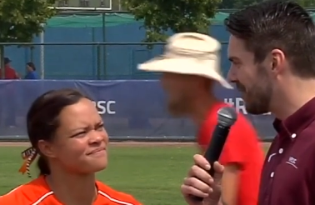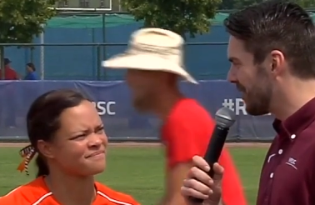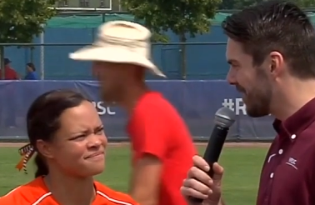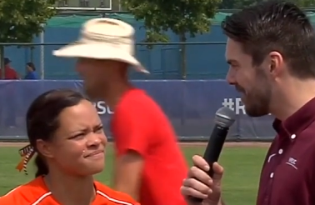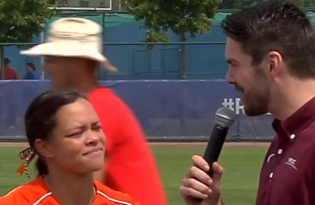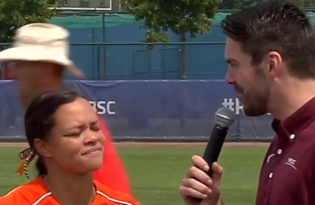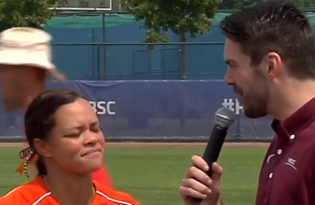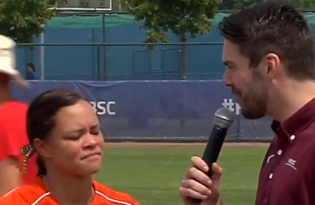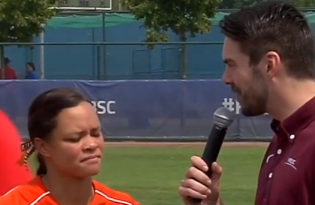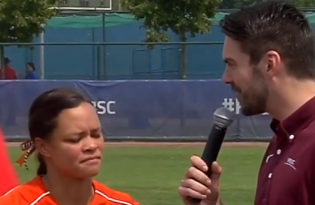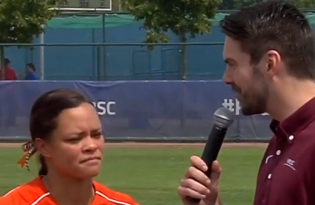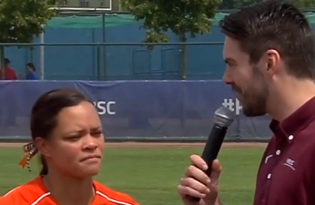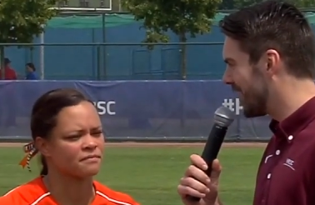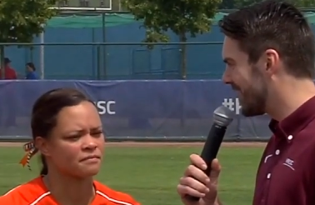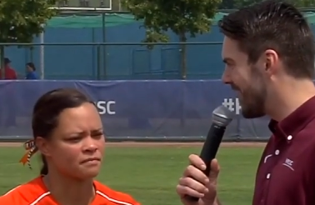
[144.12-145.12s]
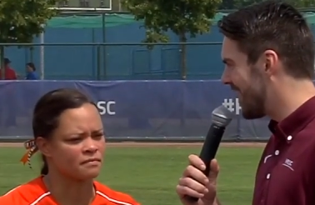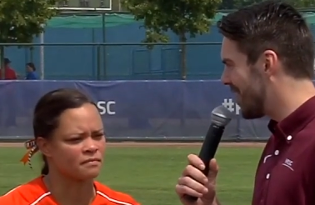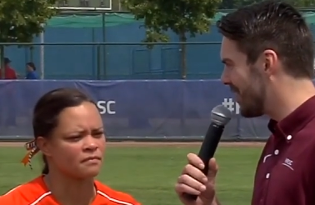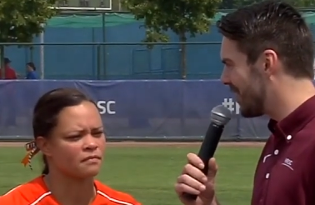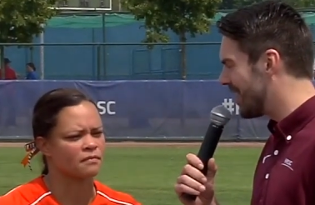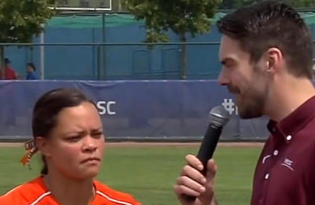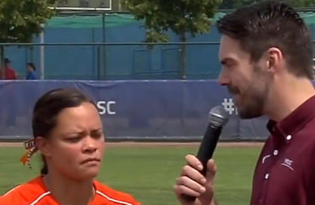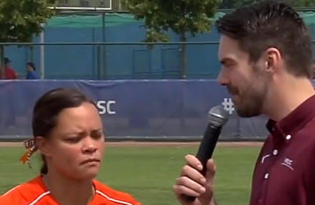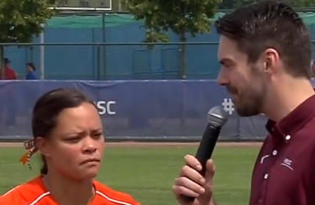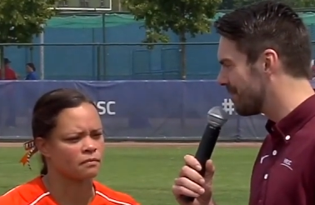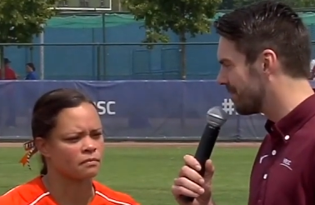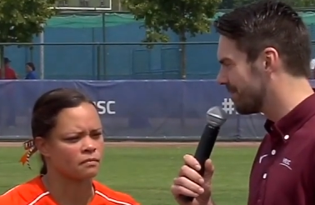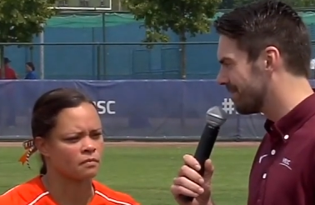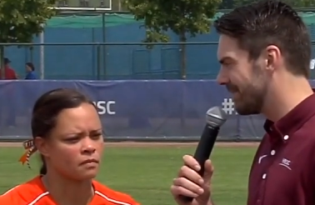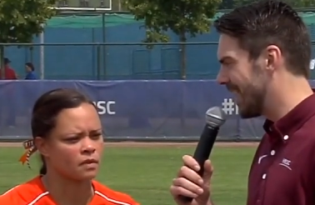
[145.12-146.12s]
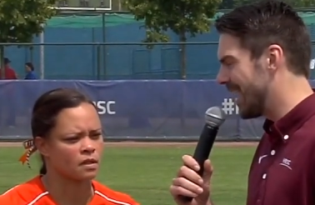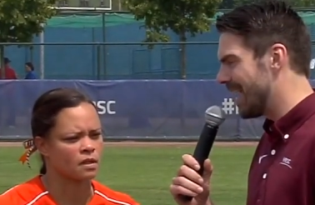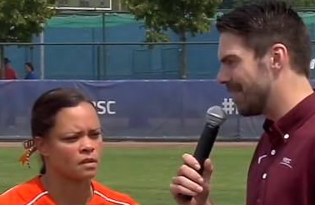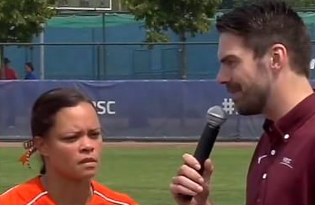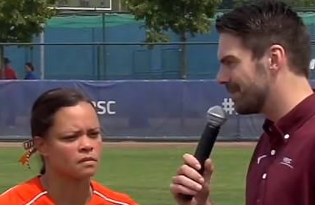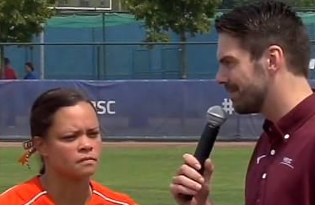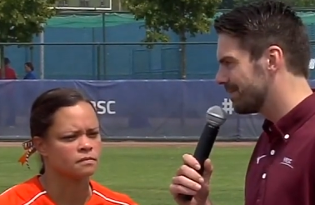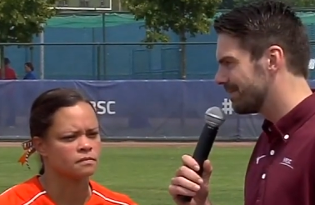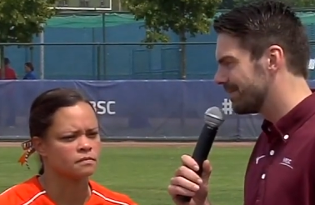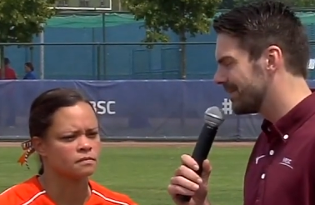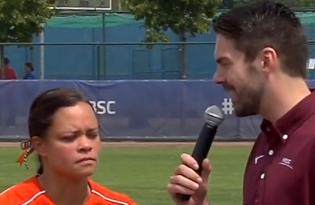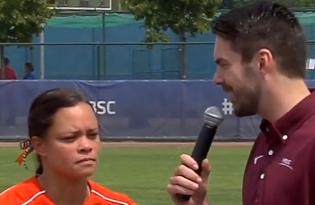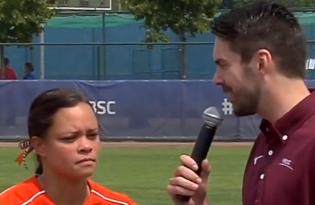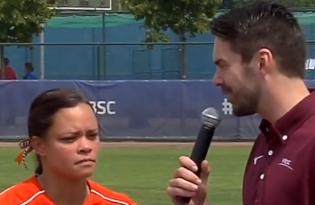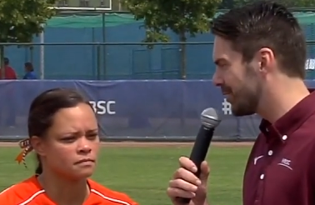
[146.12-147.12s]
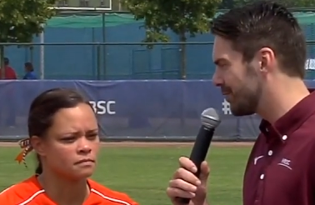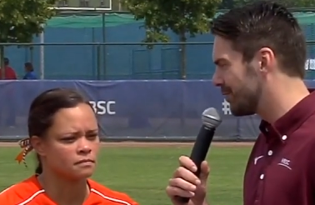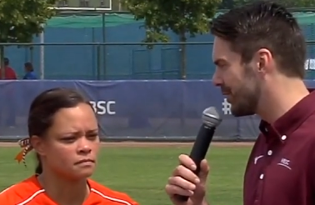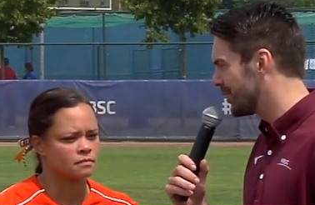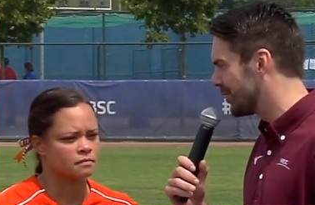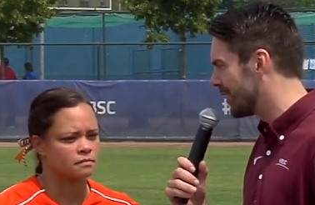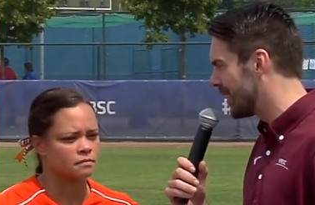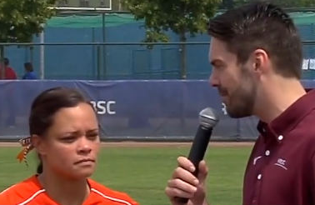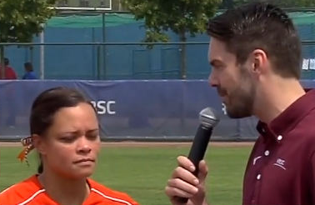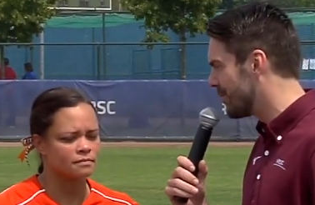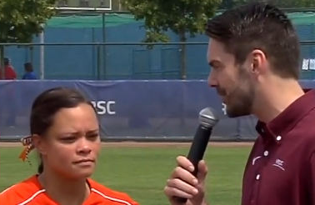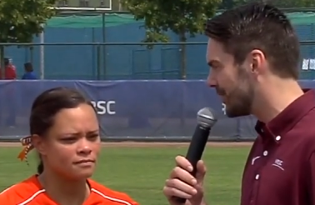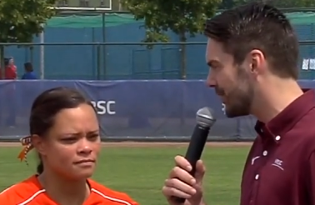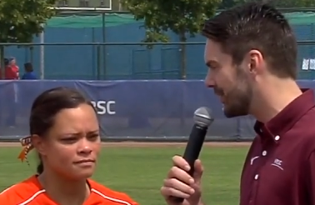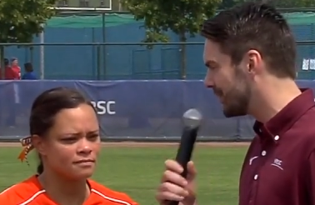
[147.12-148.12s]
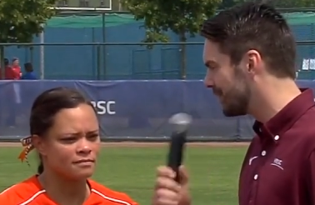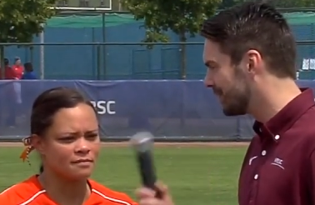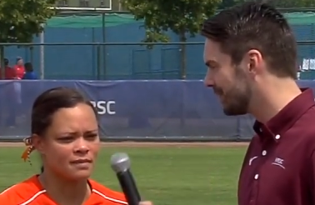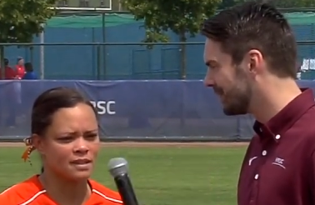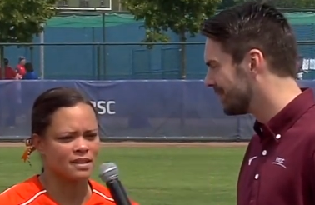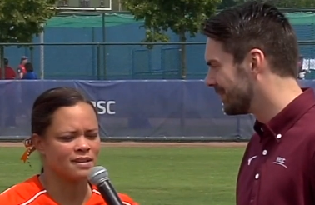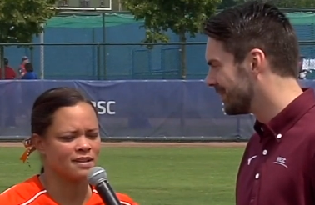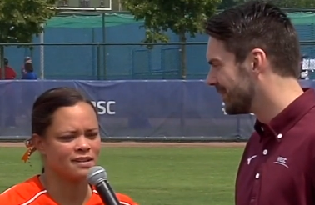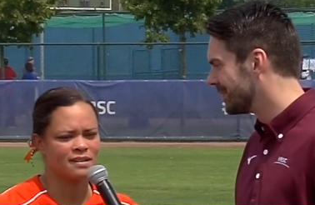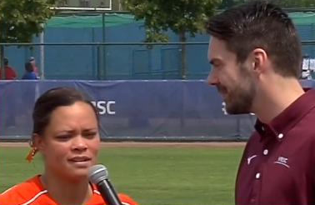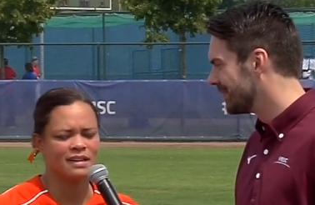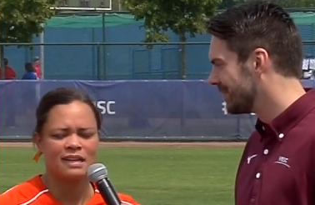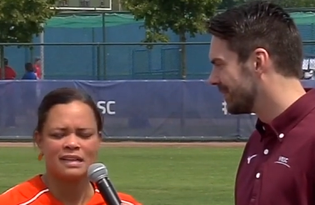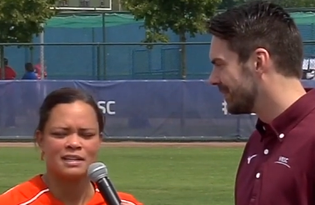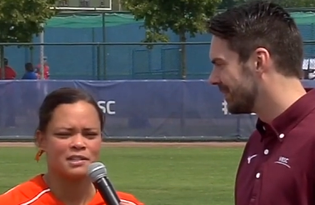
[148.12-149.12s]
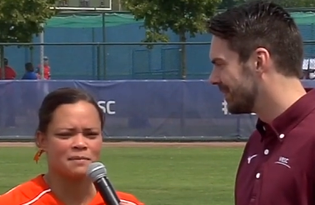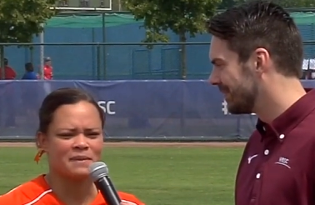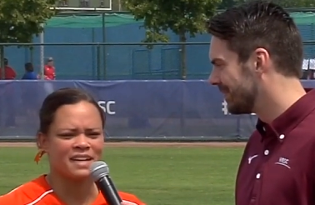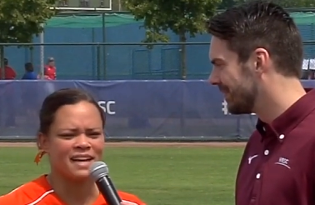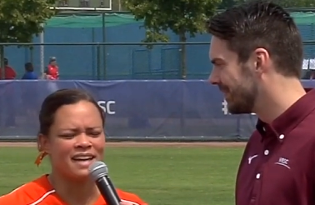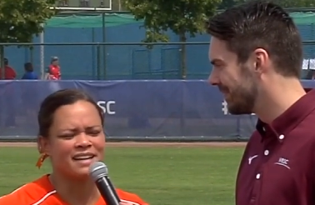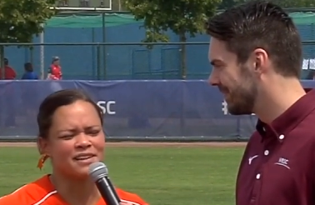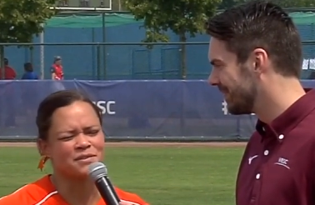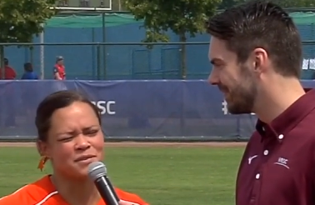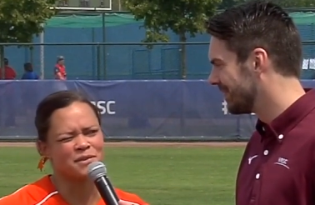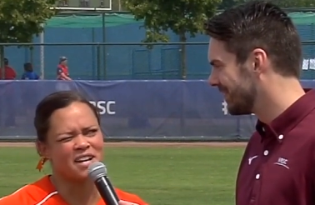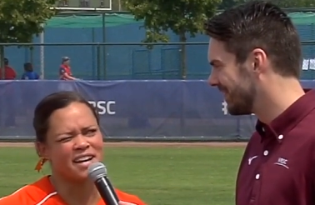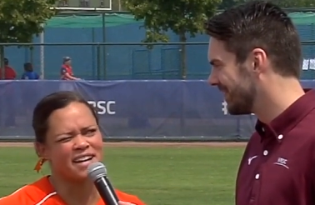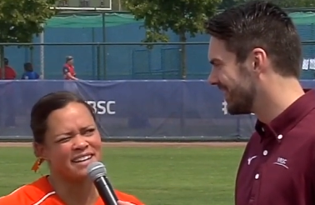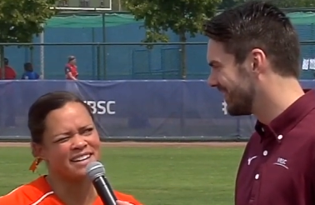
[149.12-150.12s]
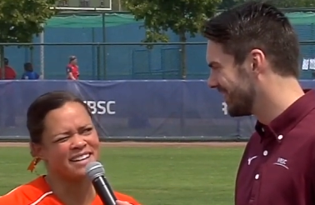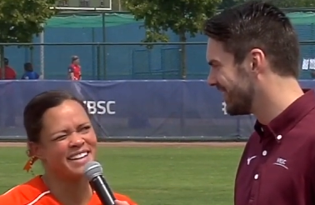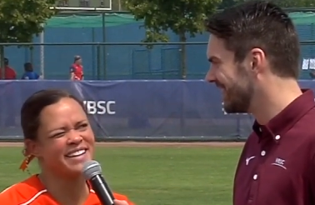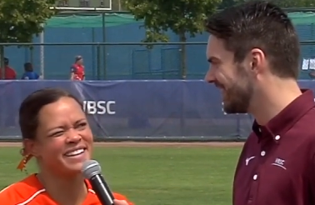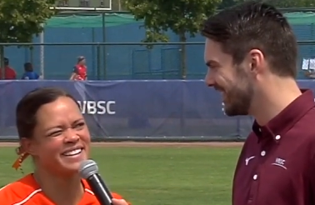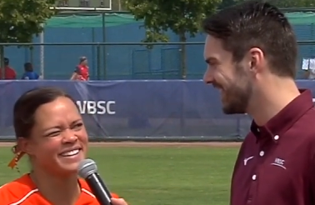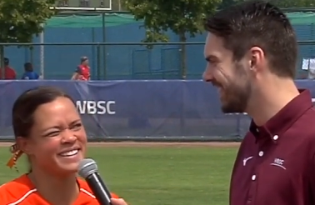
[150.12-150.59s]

Speaker 1: career in Orange right now. Um, yeah, take us through your emotions.
Speaker 2: It's been a hell of a ride.